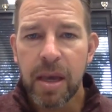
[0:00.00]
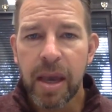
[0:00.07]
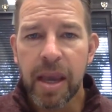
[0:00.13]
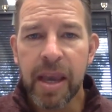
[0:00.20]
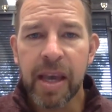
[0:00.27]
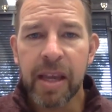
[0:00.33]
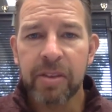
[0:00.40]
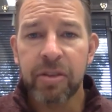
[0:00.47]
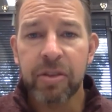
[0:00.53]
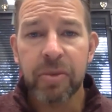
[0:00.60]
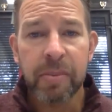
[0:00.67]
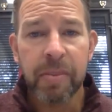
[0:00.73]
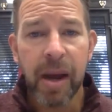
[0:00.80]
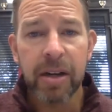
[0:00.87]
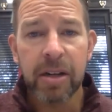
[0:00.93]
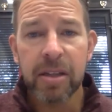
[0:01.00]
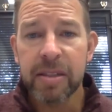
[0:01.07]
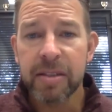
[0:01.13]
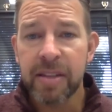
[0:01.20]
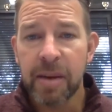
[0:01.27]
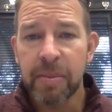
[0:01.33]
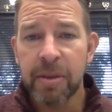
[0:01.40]
And just a reminder the
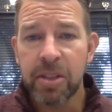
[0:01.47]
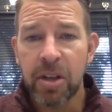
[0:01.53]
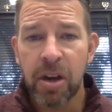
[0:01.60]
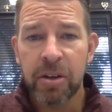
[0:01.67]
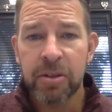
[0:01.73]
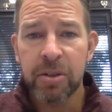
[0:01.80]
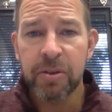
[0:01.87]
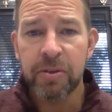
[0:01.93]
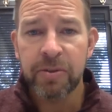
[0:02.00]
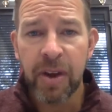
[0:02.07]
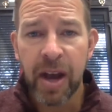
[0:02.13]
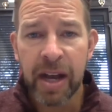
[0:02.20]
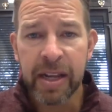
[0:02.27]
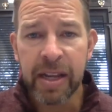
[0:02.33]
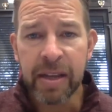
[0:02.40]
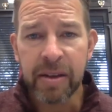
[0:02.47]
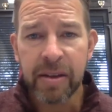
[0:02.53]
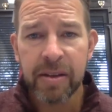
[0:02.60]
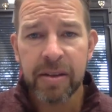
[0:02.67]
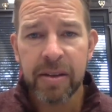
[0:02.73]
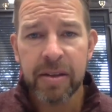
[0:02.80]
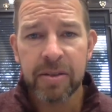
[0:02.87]
assignments are due Friday.
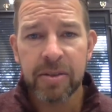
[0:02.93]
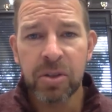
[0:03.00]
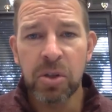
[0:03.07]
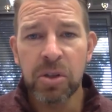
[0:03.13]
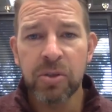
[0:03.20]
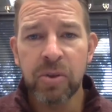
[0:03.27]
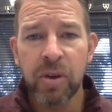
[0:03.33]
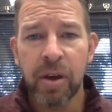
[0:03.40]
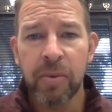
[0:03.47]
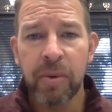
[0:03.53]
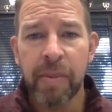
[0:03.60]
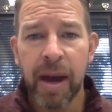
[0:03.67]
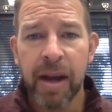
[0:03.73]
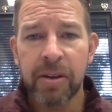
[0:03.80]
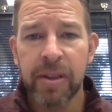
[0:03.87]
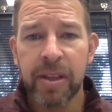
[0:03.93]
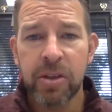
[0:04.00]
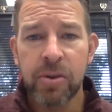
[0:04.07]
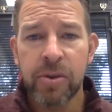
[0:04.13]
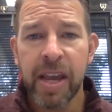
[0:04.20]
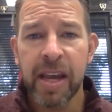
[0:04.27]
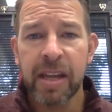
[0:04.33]
Students, a reminder that
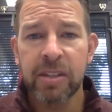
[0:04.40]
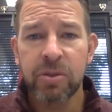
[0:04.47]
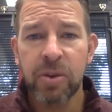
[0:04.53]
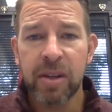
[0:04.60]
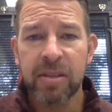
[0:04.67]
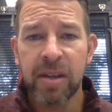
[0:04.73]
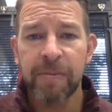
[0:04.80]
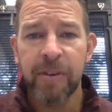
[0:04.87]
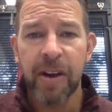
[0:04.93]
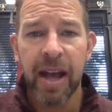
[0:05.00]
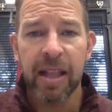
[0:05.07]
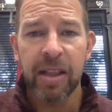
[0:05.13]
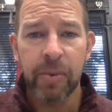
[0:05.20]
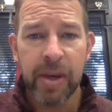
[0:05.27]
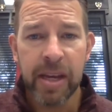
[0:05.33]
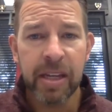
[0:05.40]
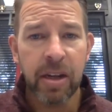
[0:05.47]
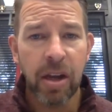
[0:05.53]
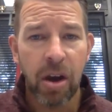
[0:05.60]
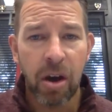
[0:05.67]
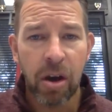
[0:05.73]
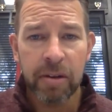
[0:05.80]
you can dress up for Halloween
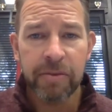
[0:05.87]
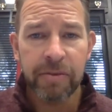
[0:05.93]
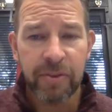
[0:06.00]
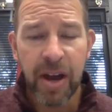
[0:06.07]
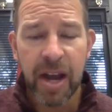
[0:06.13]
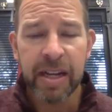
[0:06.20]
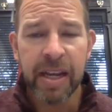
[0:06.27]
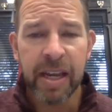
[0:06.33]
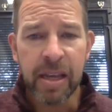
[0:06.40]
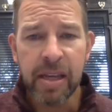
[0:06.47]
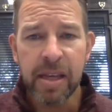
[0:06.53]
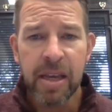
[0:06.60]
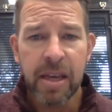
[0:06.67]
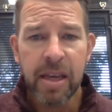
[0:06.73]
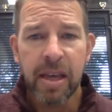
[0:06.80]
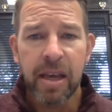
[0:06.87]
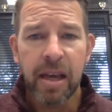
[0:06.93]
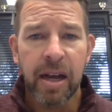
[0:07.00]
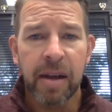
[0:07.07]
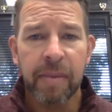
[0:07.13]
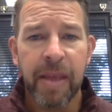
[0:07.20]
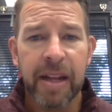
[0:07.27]
on Friday.
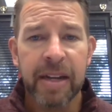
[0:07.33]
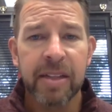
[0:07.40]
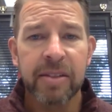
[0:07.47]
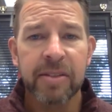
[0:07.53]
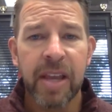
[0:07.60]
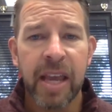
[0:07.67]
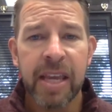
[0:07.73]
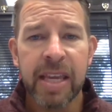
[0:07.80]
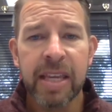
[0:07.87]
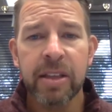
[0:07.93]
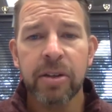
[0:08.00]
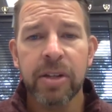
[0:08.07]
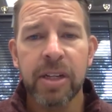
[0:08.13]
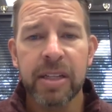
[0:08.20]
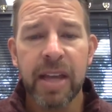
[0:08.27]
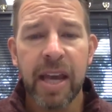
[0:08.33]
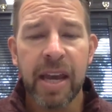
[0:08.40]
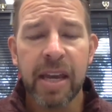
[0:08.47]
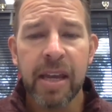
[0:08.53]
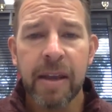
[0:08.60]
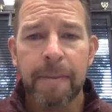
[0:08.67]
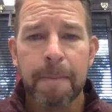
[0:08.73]
Um, that is a e-learning
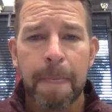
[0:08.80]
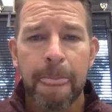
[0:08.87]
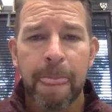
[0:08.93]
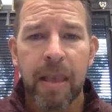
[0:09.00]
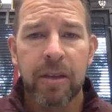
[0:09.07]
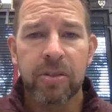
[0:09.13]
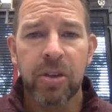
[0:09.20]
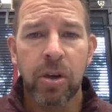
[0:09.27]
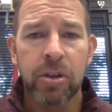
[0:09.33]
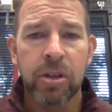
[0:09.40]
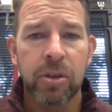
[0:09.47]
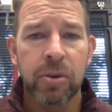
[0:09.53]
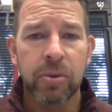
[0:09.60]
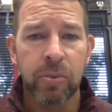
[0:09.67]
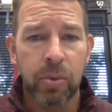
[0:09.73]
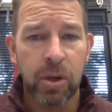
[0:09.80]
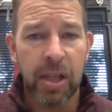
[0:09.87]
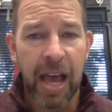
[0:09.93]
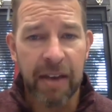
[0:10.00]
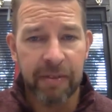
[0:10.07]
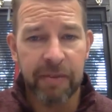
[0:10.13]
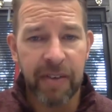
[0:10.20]
day. So you will
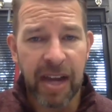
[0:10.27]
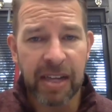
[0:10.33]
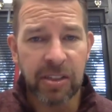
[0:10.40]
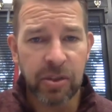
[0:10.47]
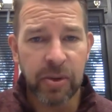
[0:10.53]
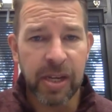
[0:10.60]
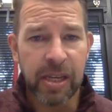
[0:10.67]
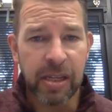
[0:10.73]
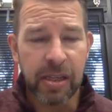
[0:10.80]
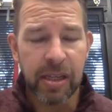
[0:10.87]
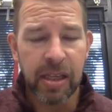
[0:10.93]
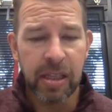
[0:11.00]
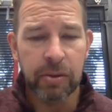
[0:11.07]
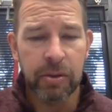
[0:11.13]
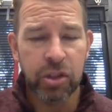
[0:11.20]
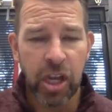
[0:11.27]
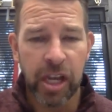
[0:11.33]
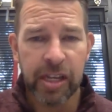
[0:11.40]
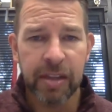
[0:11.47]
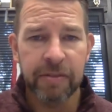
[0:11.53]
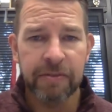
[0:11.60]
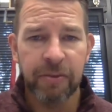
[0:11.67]
have advisory and we'll
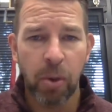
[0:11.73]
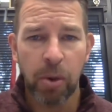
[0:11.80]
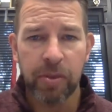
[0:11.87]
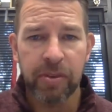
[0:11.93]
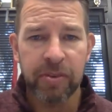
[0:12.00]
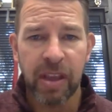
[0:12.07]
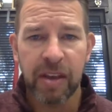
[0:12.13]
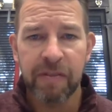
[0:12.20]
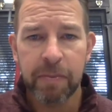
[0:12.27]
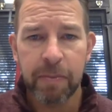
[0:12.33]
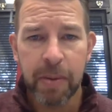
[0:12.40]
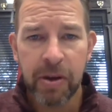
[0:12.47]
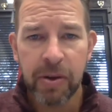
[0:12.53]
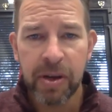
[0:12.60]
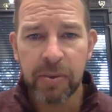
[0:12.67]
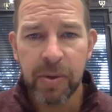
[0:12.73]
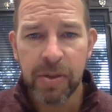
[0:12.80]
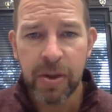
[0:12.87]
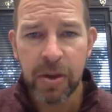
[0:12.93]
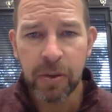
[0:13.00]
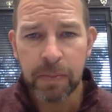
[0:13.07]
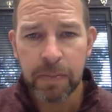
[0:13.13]
check in fourth and seventh period
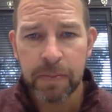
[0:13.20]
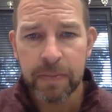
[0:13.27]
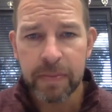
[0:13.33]
with you.